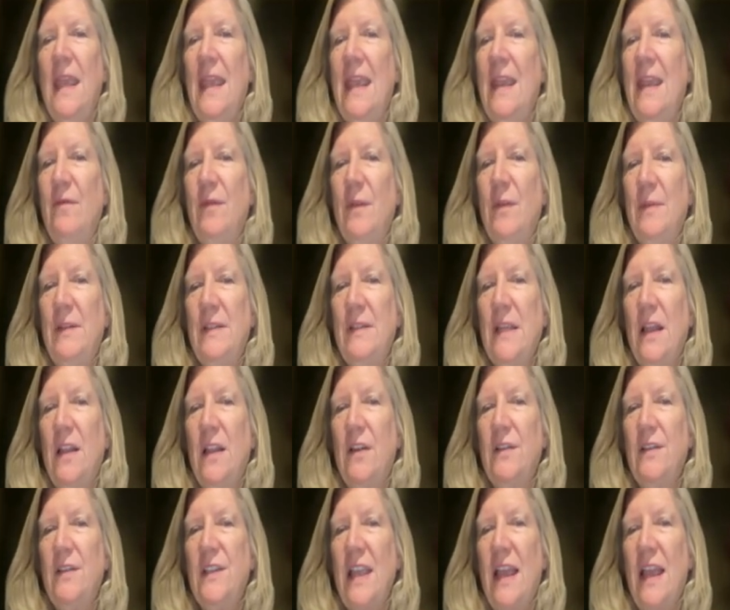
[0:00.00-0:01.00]

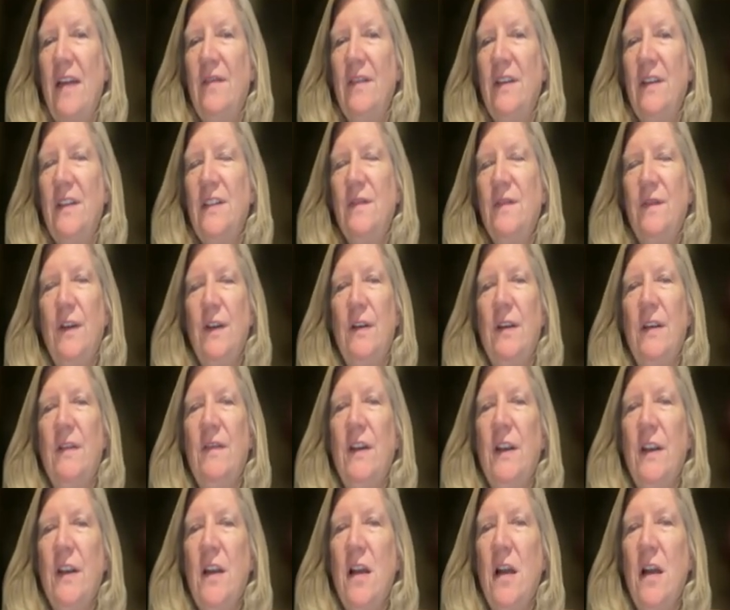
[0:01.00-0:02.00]
Infrapatellar saphenous, very,
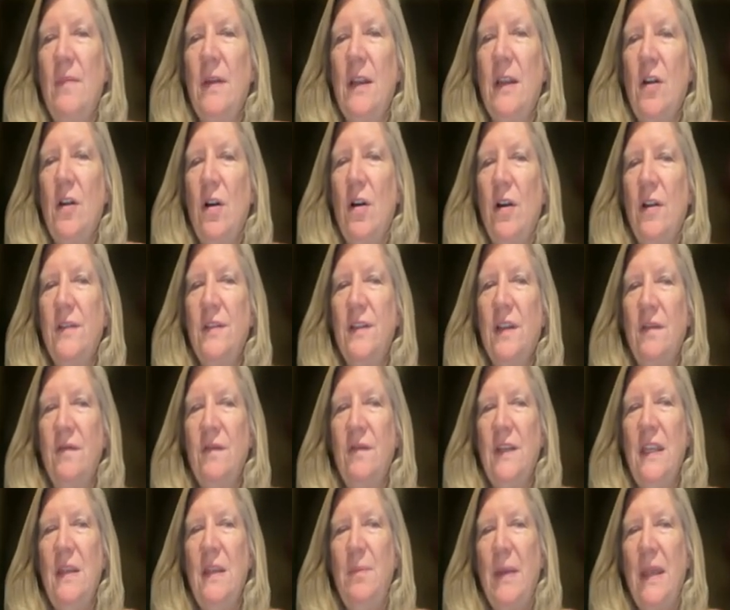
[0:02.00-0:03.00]
very common cause
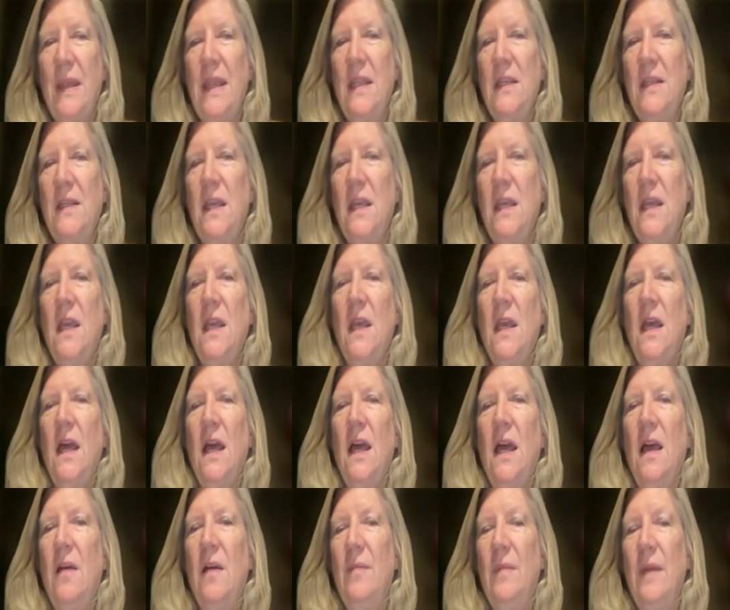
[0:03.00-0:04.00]
of knee pain.
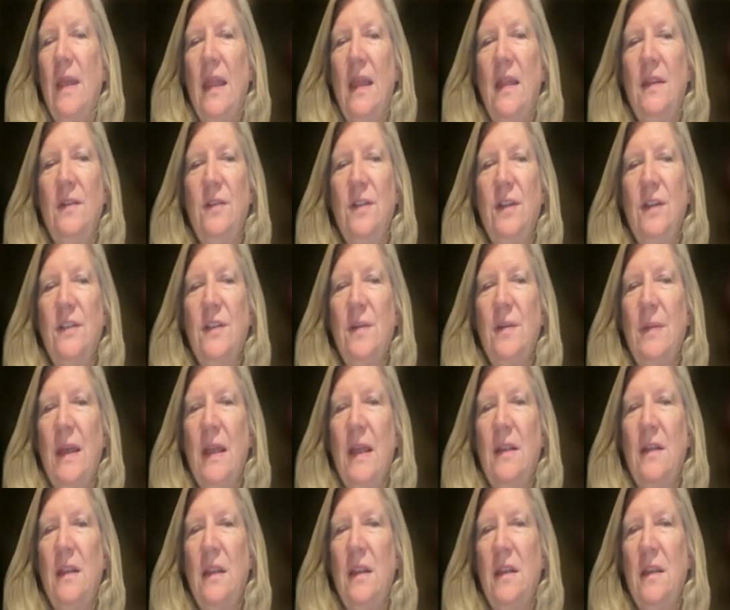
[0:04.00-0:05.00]
Um, and just
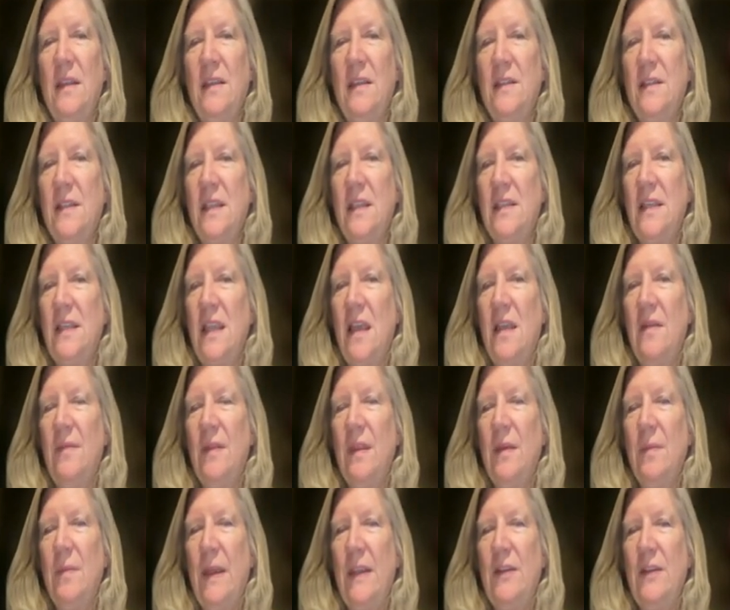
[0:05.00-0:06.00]
about this is the
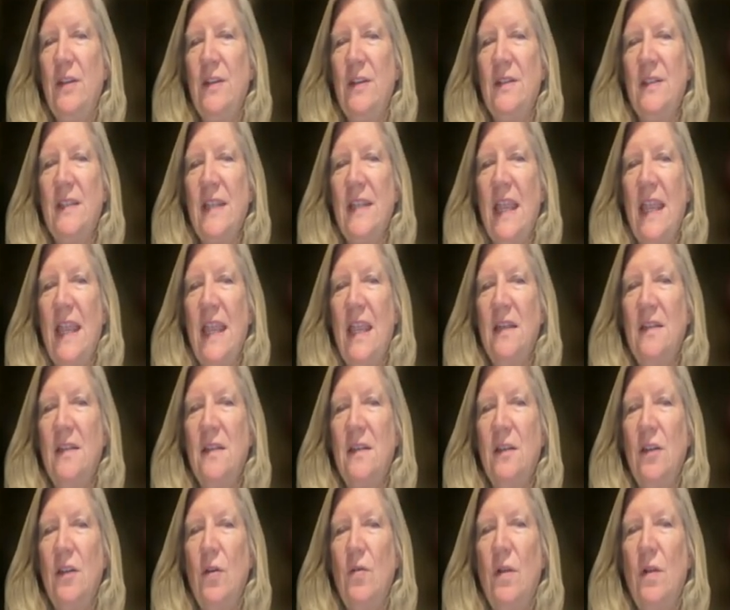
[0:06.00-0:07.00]
time the patients
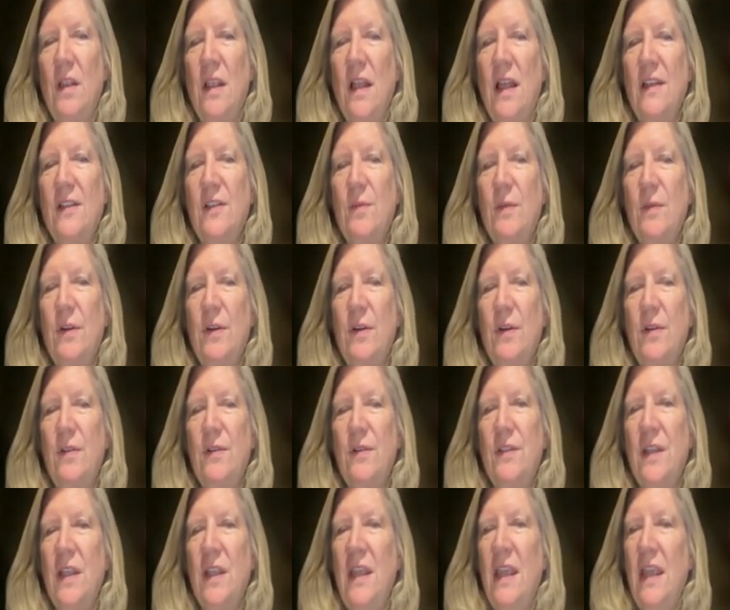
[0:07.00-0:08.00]
can't localize where it
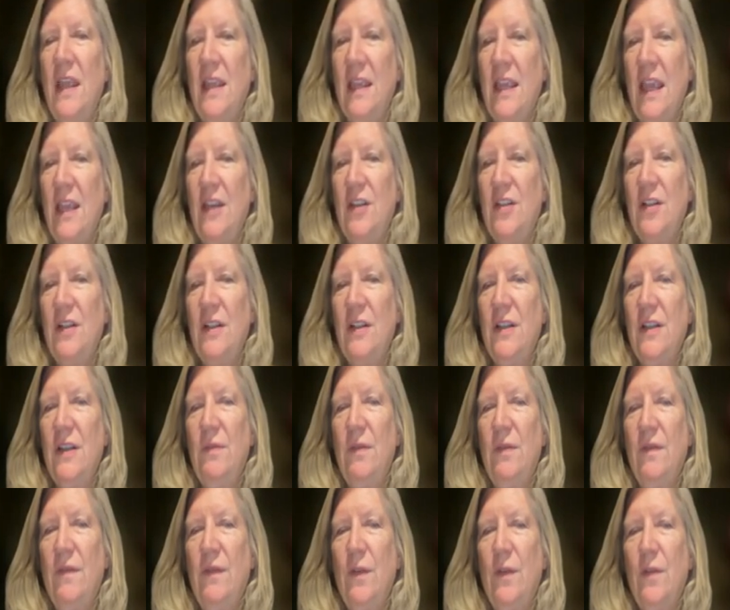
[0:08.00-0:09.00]
hurts,
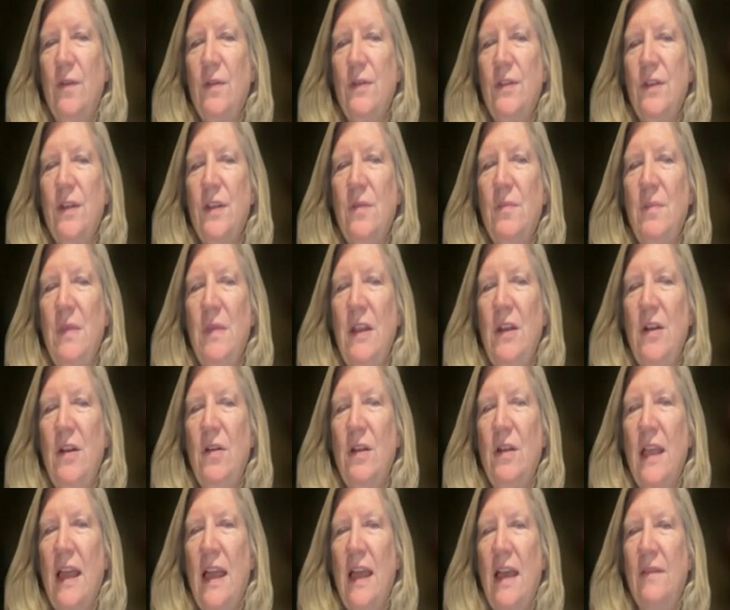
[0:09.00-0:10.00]
occasionally refers to the medial
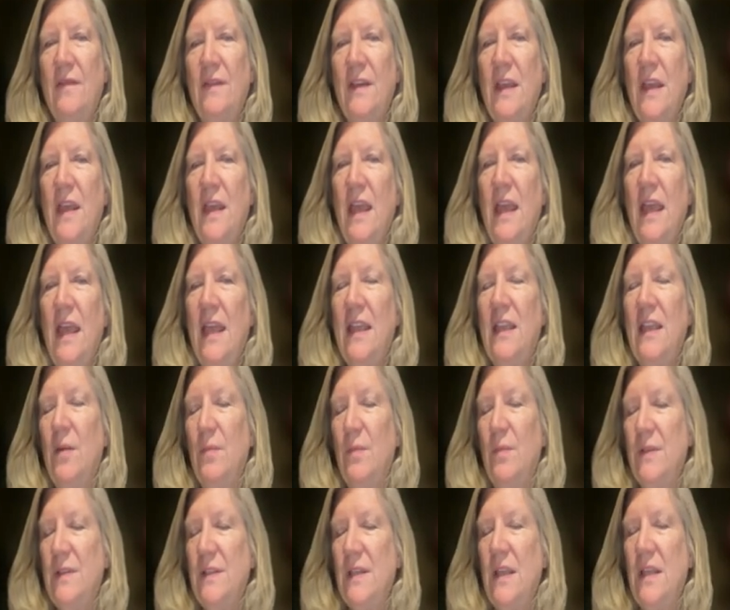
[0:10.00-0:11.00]
calf and can
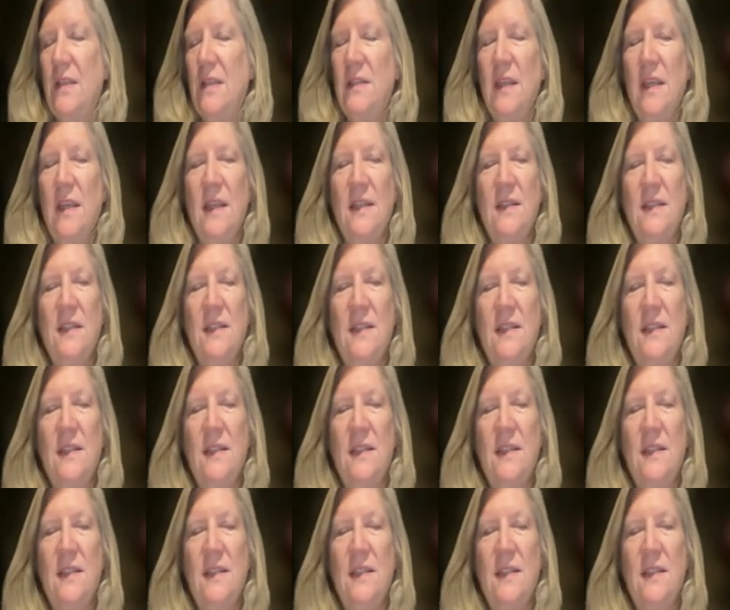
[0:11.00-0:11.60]
present as a